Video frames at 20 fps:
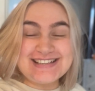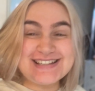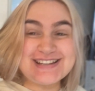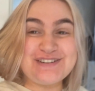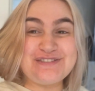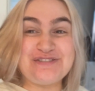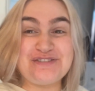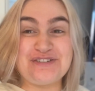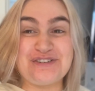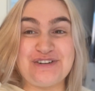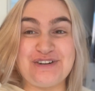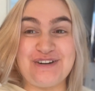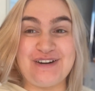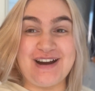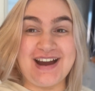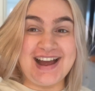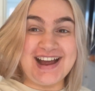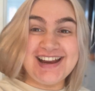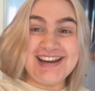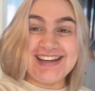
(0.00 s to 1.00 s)

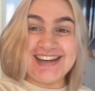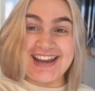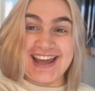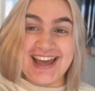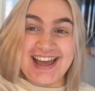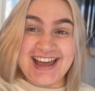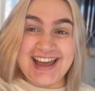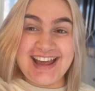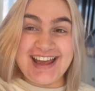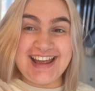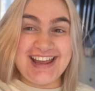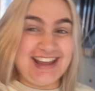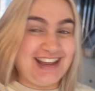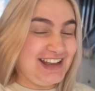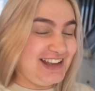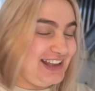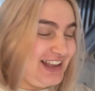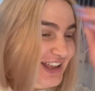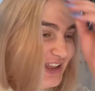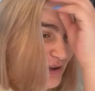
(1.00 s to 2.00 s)

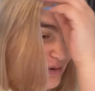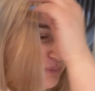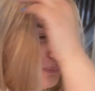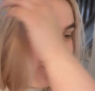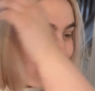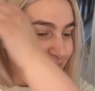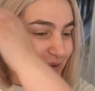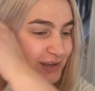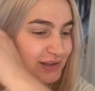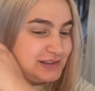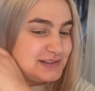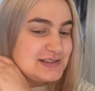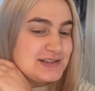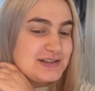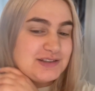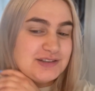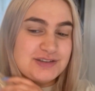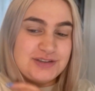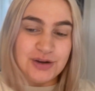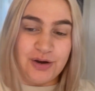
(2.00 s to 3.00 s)
Friday, work's
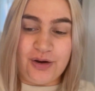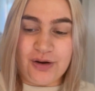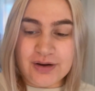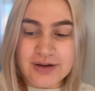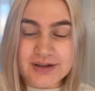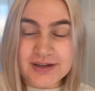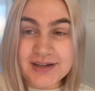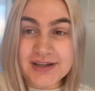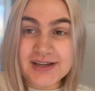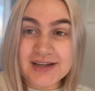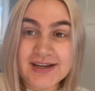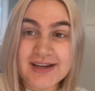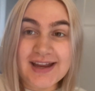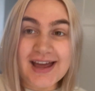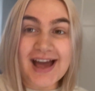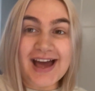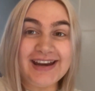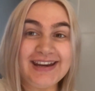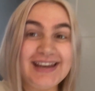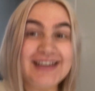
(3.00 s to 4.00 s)
done,
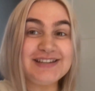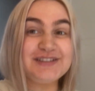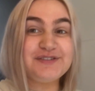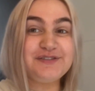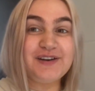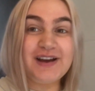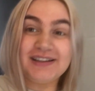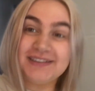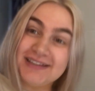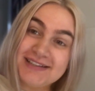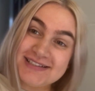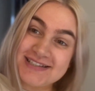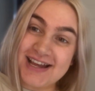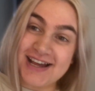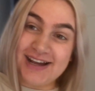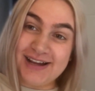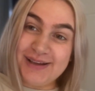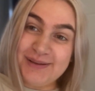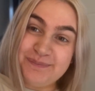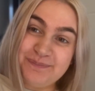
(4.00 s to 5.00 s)
and it is finally
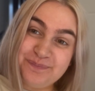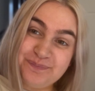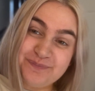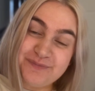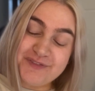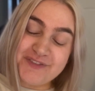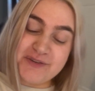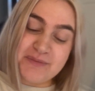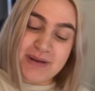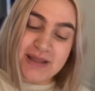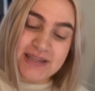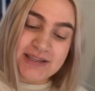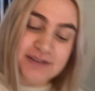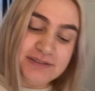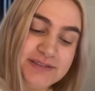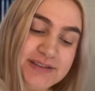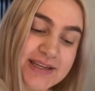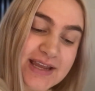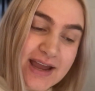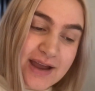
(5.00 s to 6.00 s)
time for my little
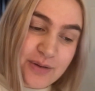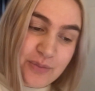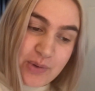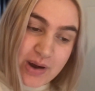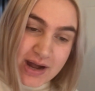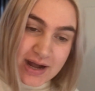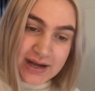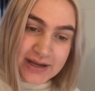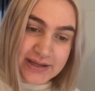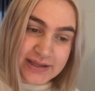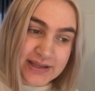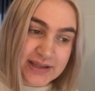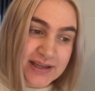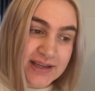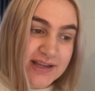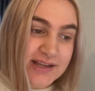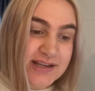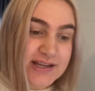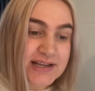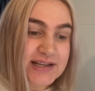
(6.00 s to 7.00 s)
DIY.
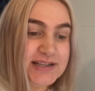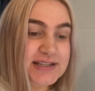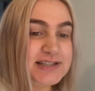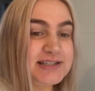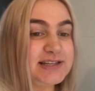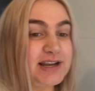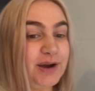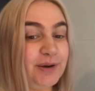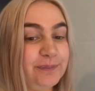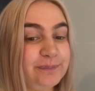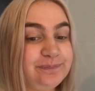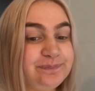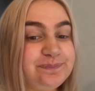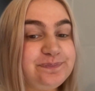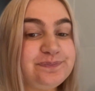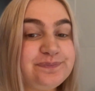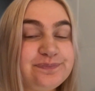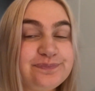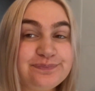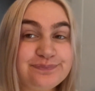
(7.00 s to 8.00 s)
So,
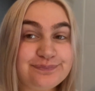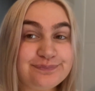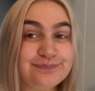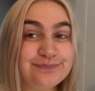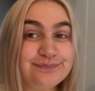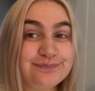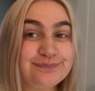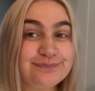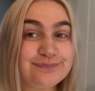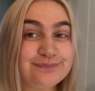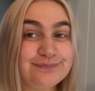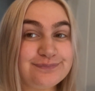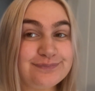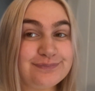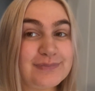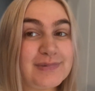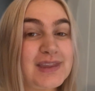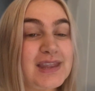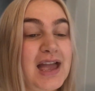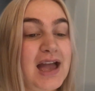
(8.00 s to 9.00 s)

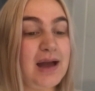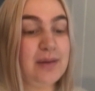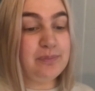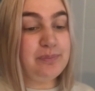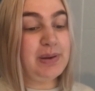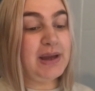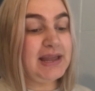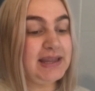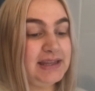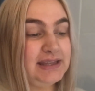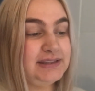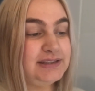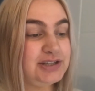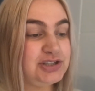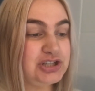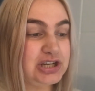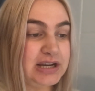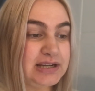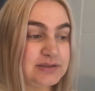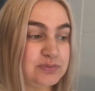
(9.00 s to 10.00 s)
I'm painting the
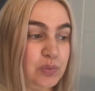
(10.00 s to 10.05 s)
chairs